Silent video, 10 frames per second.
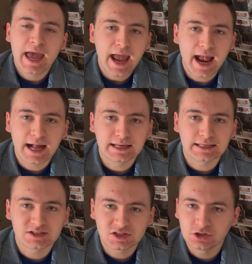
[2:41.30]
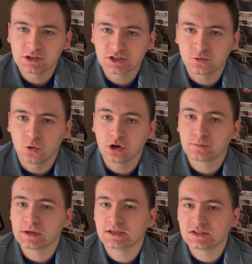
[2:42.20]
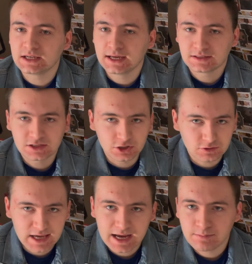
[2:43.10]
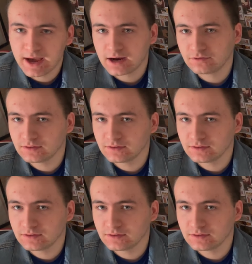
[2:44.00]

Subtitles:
And it still doesn't work because he gets, you know, taken back from the